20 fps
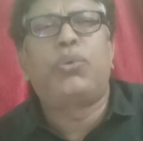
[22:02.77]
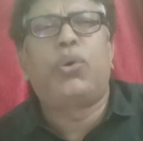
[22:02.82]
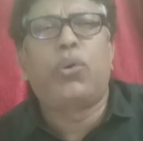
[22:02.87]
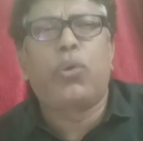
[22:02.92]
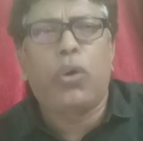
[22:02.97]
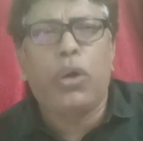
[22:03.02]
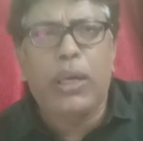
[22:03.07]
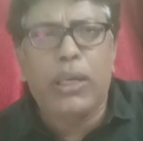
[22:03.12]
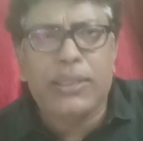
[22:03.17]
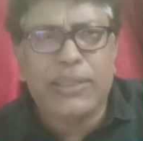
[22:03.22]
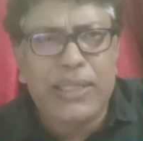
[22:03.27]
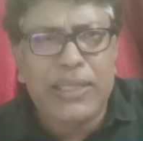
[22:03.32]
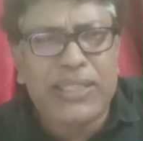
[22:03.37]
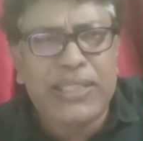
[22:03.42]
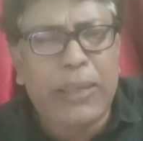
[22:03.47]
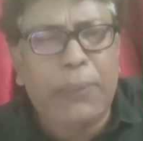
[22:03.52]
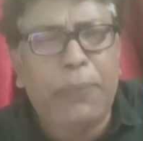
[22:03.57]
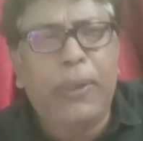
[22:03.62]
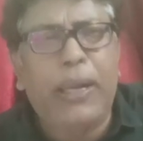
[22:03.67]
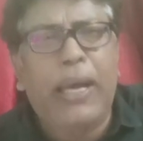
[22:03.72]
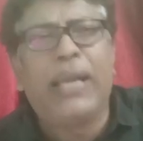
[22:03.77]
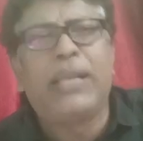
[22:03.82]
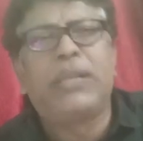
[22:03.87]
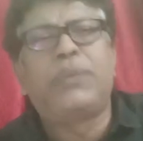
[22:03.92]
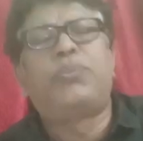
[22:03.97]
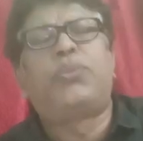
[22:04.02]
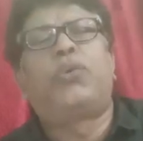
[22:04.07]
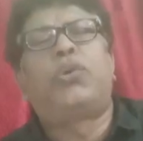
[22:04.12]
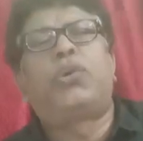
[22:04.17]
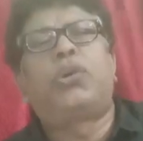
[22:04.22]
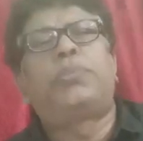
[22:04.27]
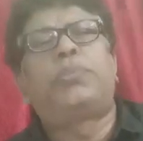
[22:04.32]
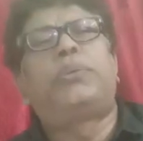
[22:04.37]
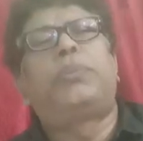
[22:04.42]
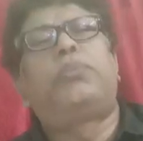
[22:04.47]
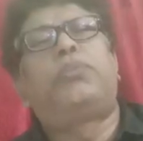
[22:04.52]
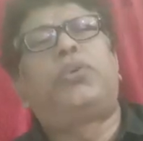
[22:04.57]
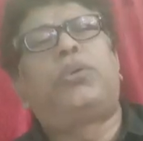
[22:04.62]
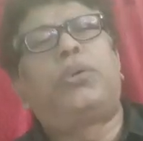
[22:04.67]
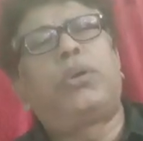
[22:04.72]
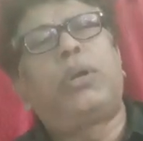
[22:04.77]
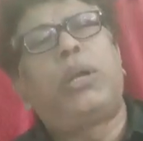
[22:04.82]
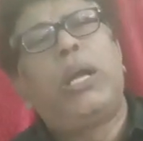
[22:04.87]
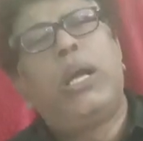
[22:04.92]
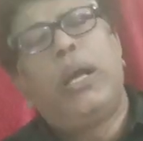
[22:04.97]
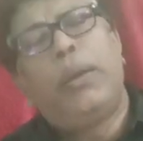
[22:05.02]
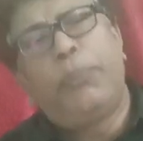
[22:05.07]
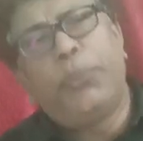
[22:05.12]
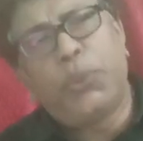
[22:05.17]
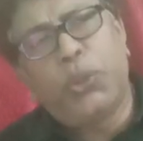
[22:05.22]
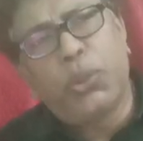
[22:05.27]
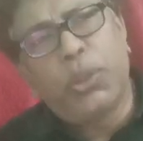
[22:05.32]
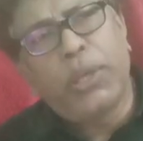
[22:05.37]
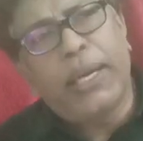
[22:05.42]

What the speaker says: or less stabilized, more